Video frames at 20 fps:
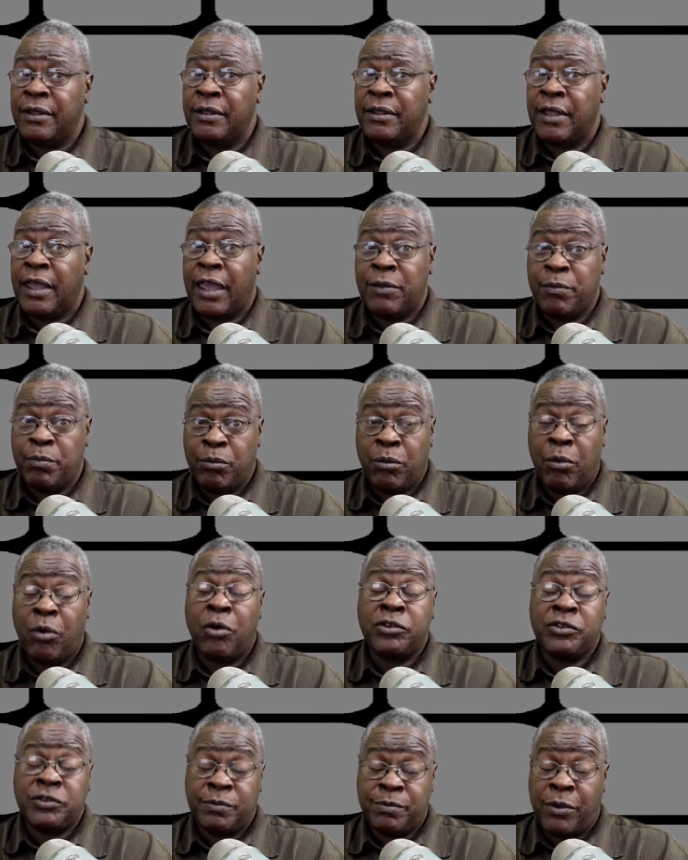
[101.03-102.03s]
and
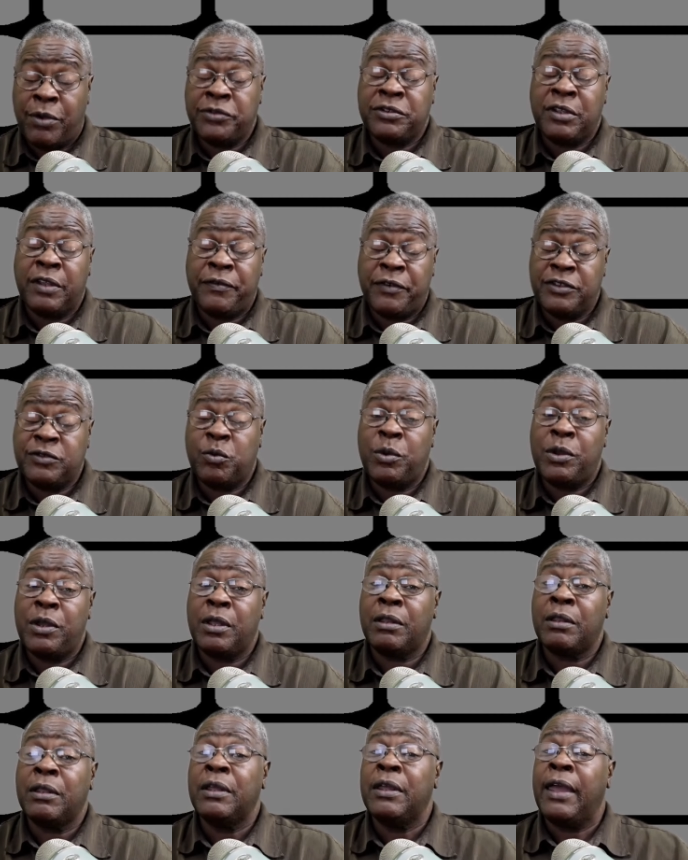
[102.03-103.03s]
most most of us
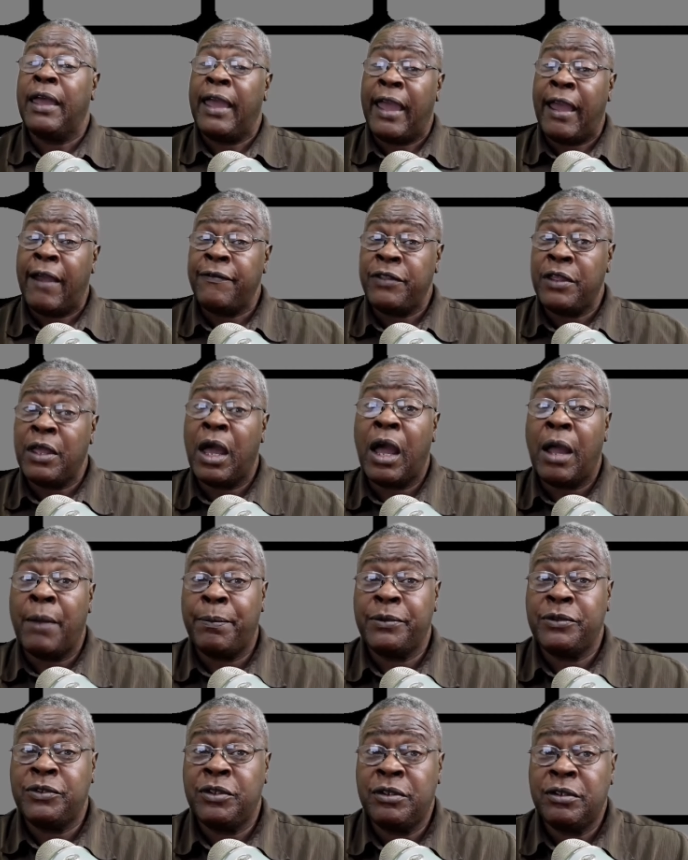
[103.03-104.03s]
will, have the
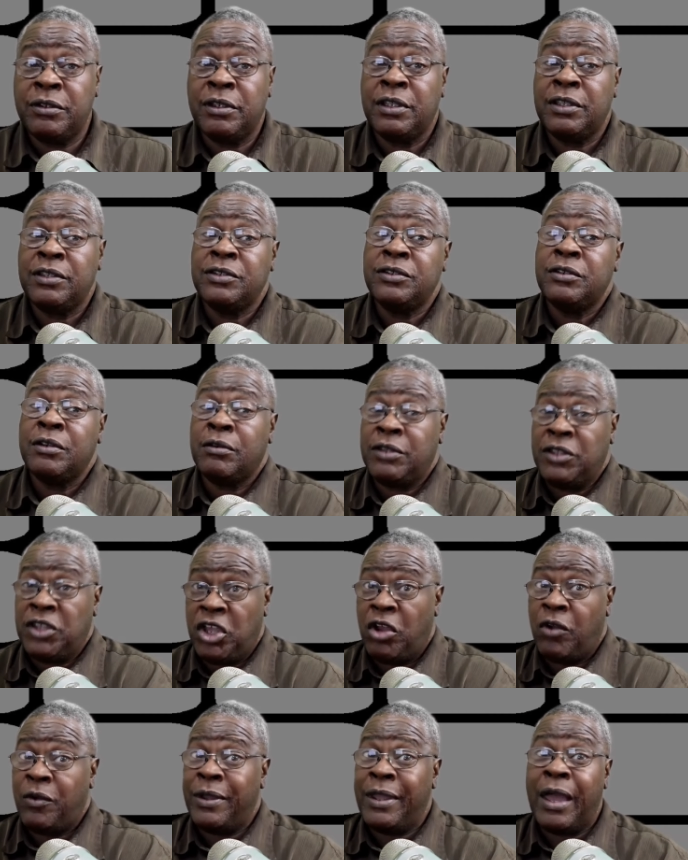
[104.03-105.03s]
opportunity to
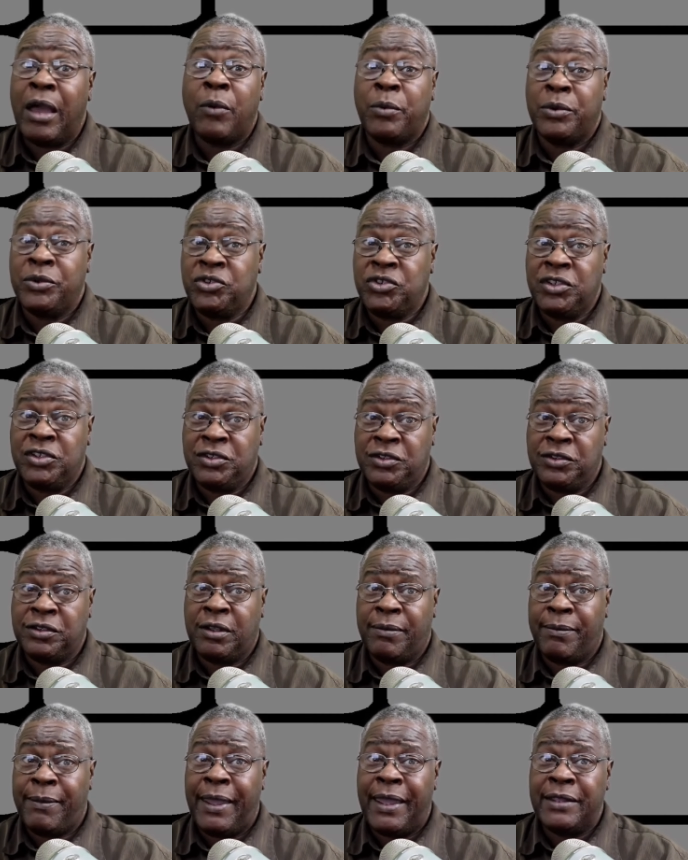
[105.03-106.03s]
carry out what Jesus
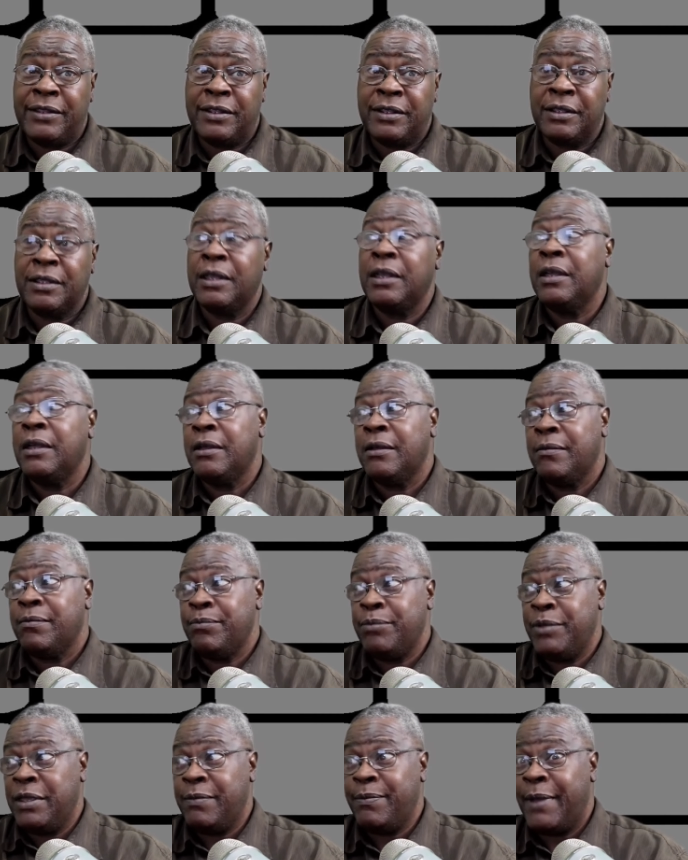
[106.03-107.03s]
commanded,
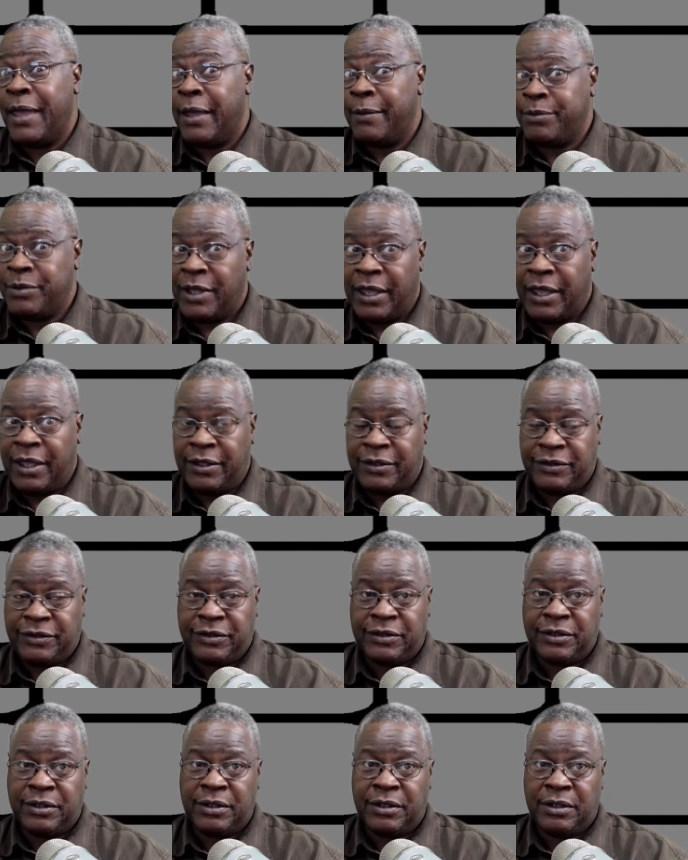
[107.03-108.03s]
be
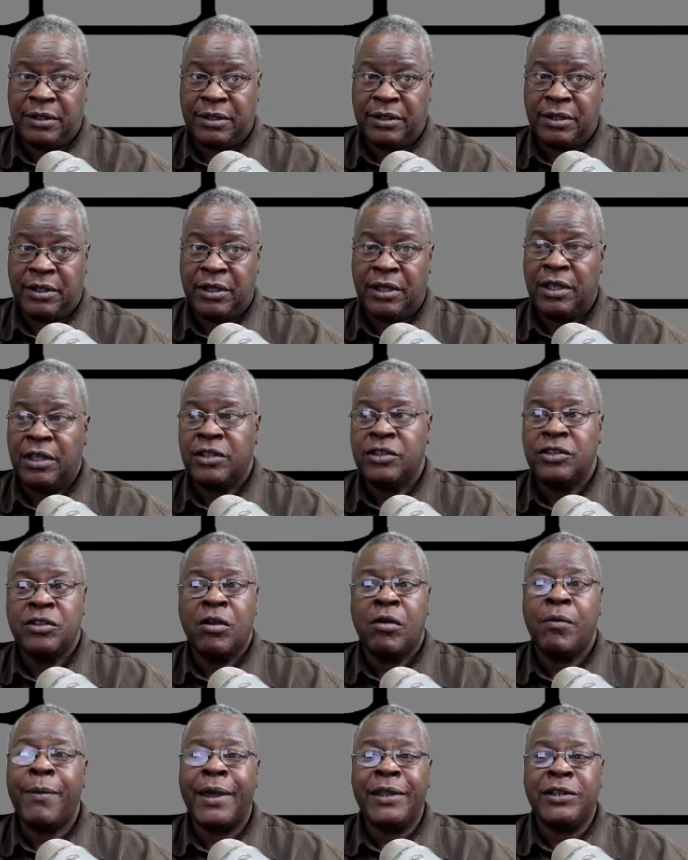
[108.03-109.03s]
baptized.
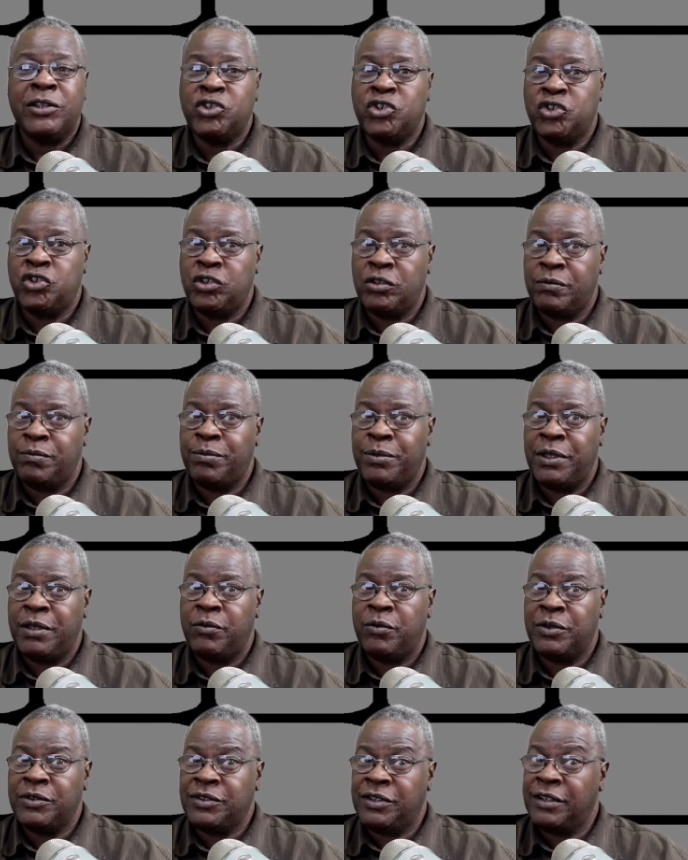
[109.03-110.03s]
Nobody should be
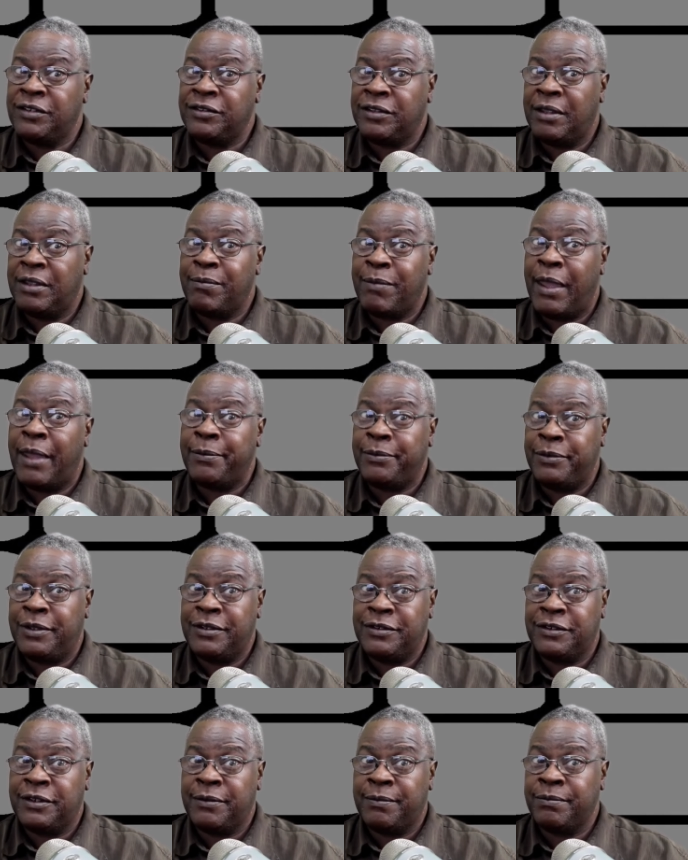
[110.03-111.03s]
resisting
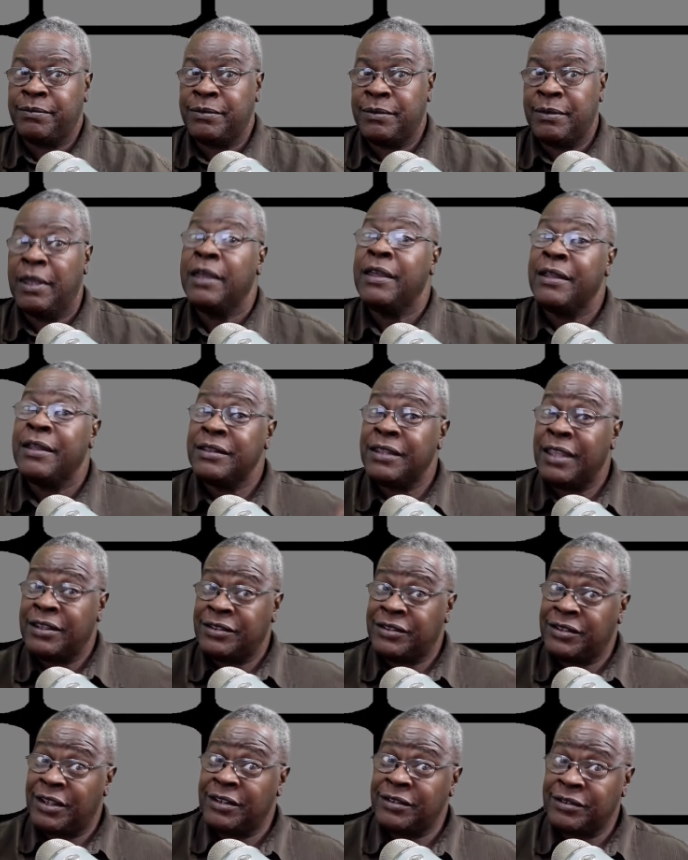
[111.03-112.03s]
baptism that
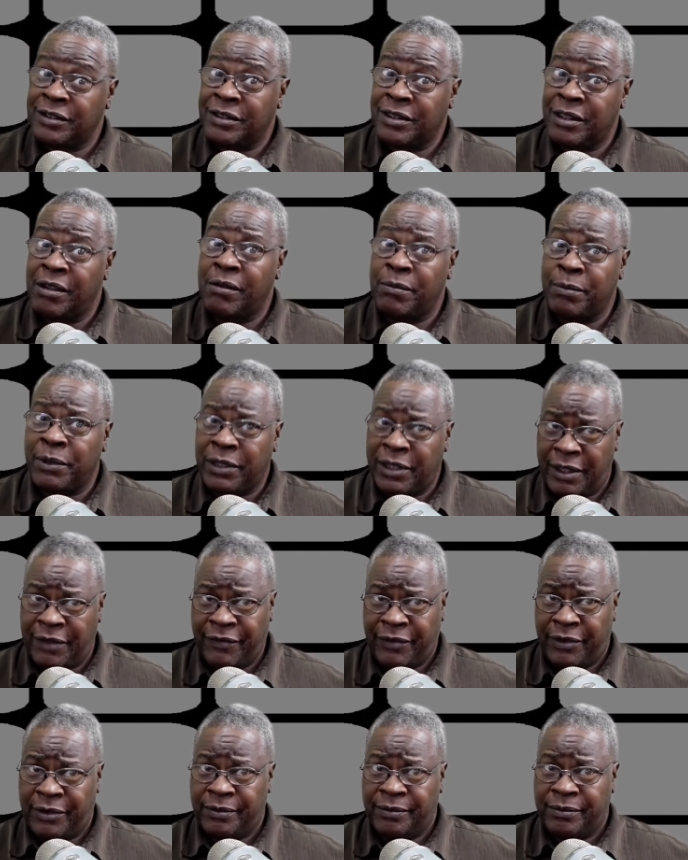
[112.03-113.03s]
says that they're a believer.